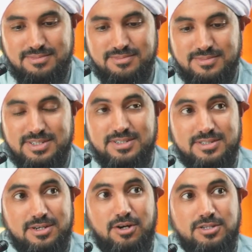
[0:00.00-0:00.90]
This is
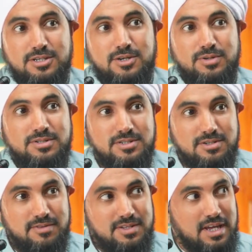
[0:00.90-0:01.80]
the consequences
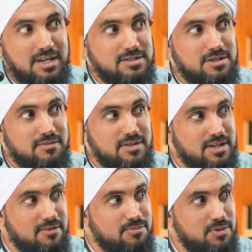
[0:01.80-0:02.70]
of the danger of the
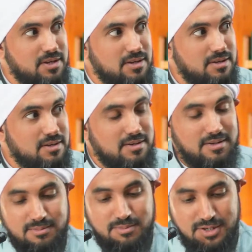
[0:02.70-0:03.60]
nafs
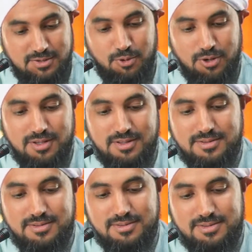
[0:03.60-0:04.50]
being spoiled.
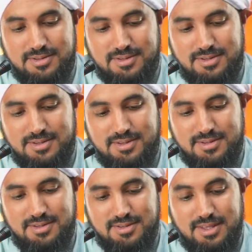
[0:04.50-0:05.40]

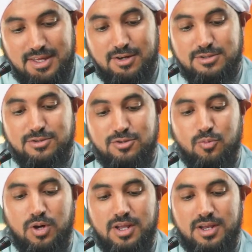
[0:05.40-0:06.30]
They consume
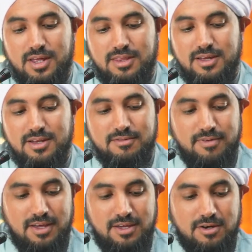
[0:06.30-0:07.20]
one another in a
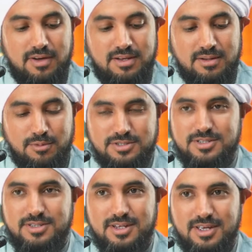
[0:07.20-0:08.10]
fire of
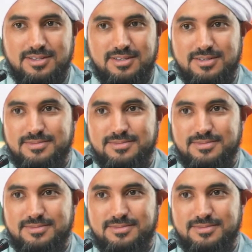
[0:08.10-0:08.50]
animosity and hatred.